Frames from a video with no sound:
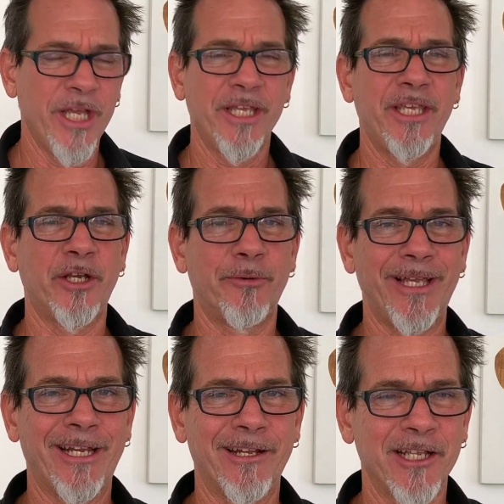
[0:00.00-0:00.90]
he
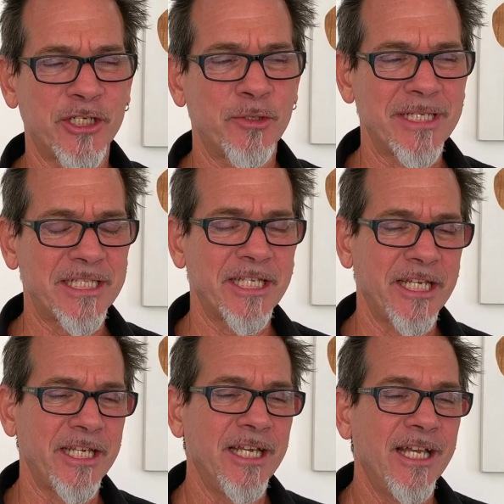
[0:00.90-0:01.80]
created
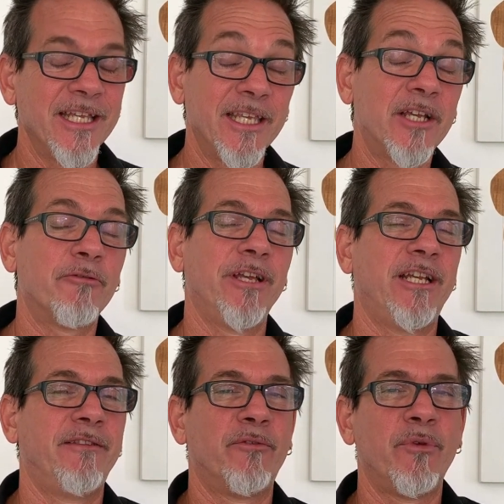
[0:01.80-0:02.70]
electricity, he
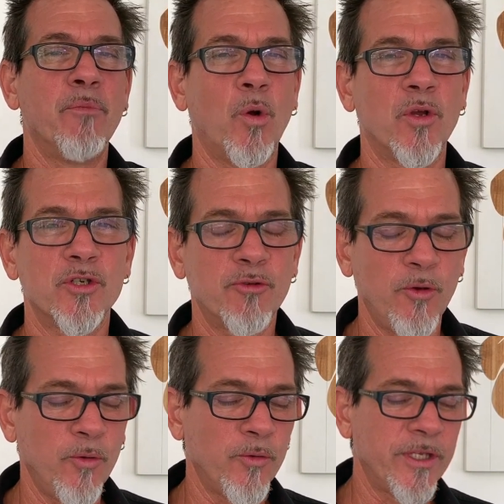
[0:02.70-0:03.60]
created the remote control,